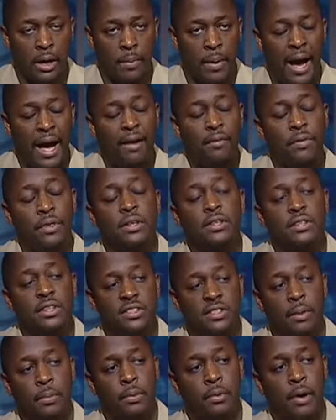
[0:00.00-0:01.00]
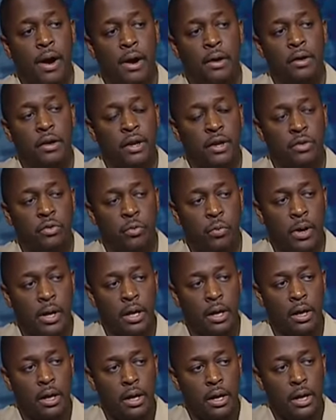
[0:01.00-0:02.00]
have this as a priority as
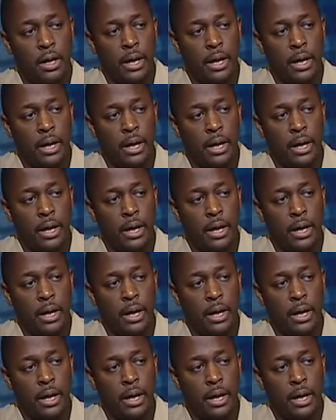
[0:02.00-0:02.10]
well.